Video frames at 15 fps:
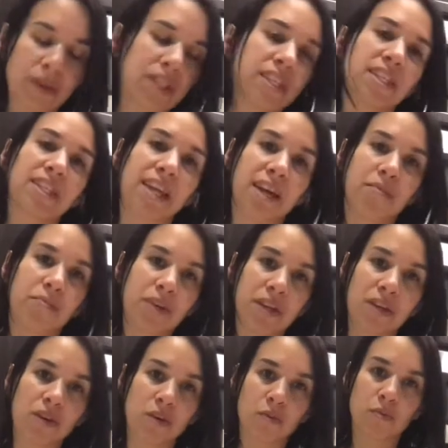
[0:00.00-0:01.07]
the
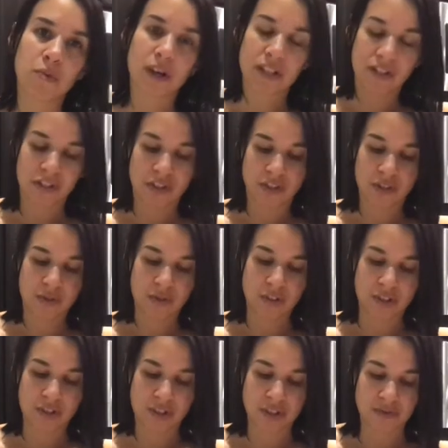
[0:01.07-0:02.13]
scampi, you want to
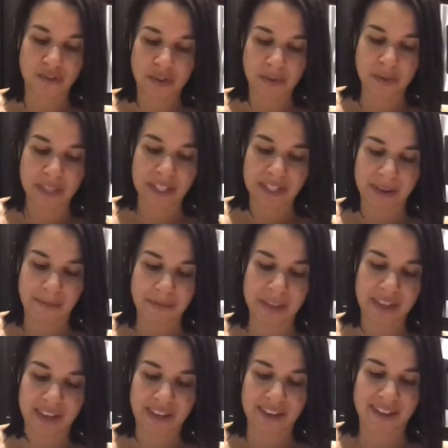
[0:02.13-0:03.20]
serve it with
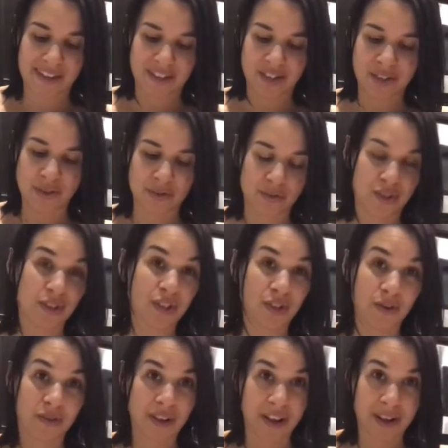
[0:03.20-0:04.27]
something to
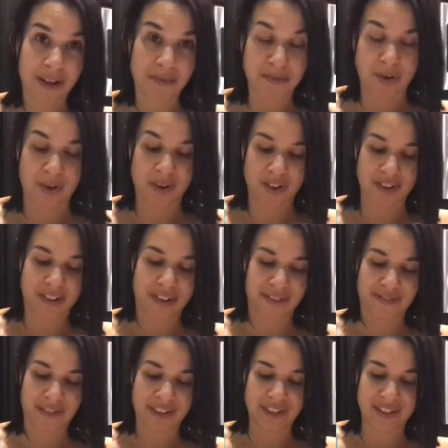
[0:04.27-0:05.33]
soak up all
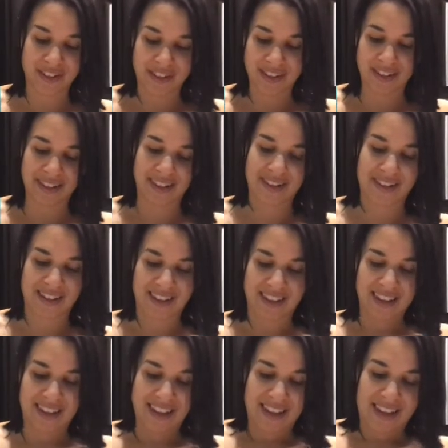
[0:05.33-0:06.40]
of the good
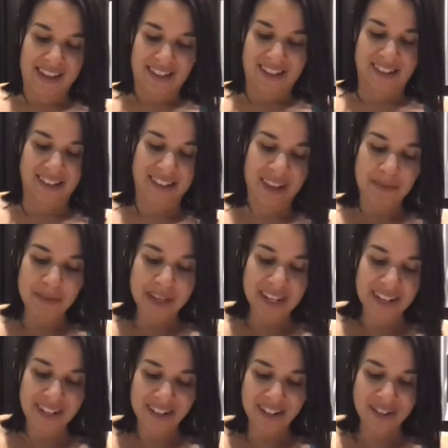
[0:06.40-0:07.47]

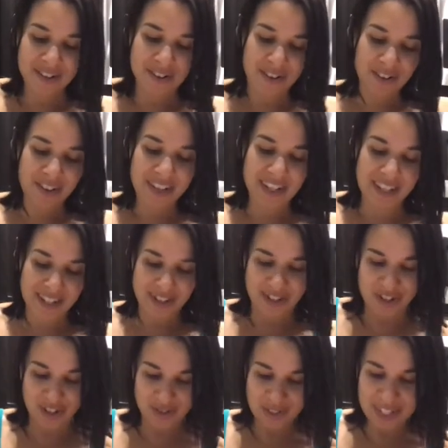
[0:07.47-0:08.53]
lemon garlicky
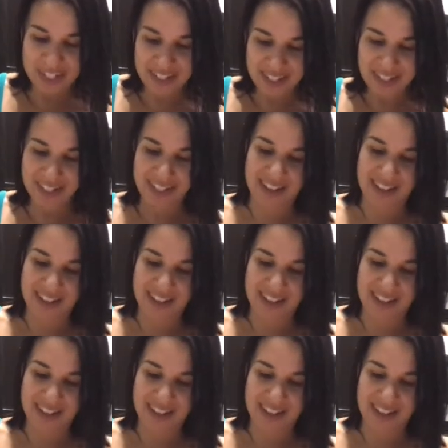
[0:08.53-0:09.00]
juices